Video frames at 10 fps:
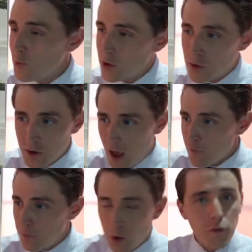We could
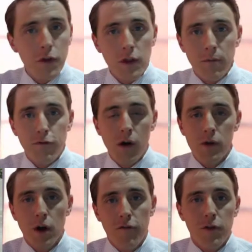have both of them
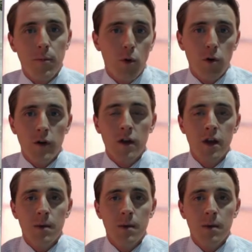falling off the board